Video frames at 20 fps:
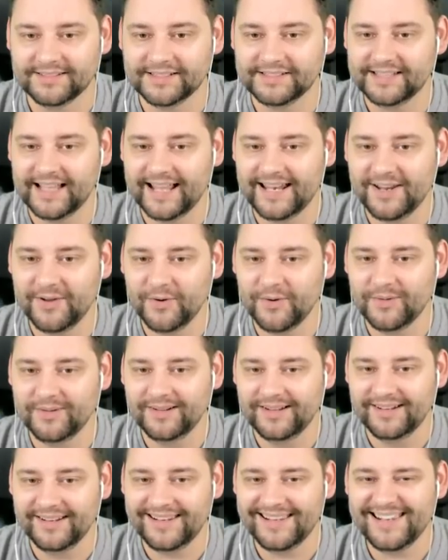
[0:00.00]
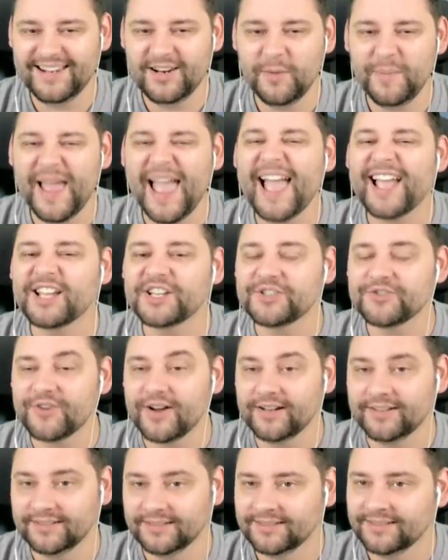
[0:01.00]
Just that little little bit
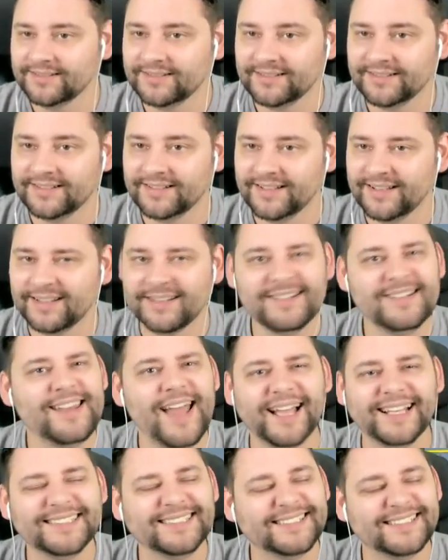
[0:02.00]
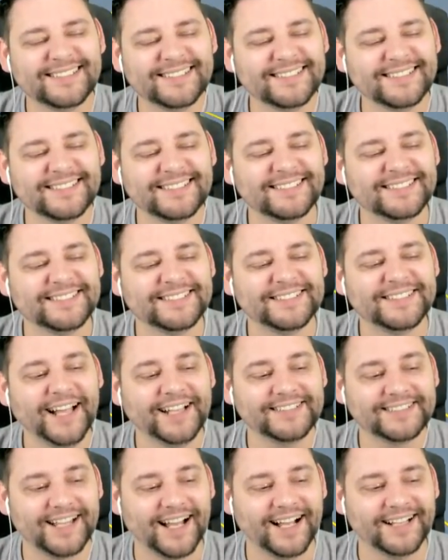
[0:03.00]
extra. Nice, isn't it? It's
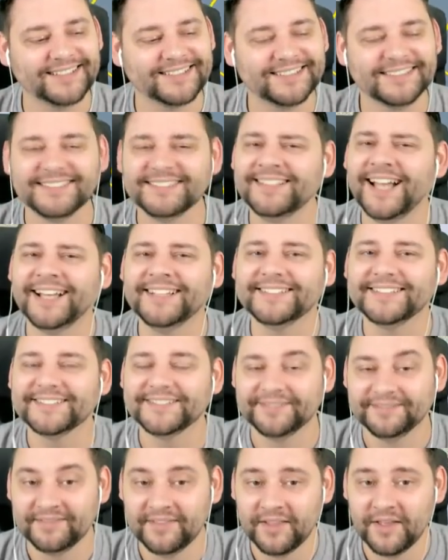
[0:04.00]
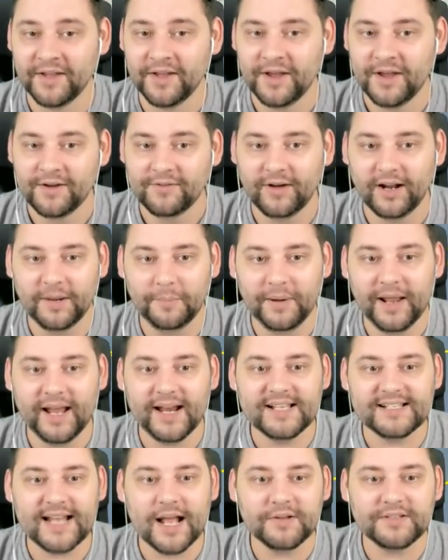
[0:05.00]
nice, guys. It's nice. Right, the
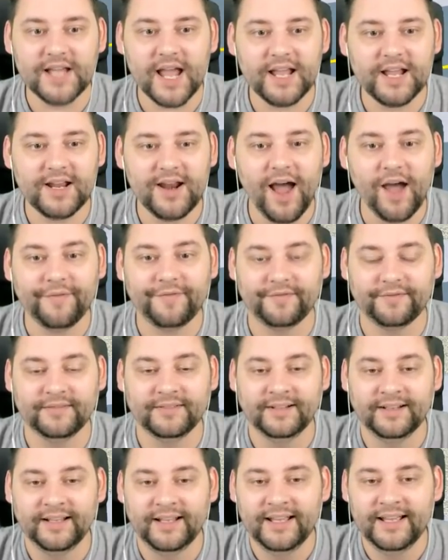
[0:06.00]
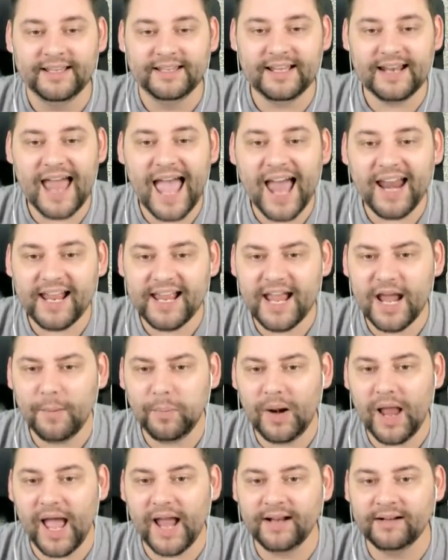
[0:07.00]
plane is now taking off. Get out of here,
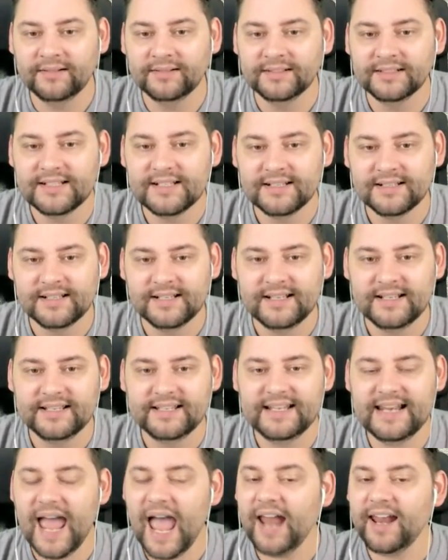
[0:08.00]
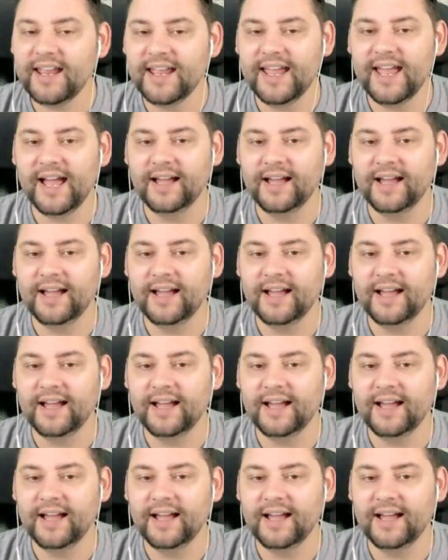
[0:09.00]
plane. Get out of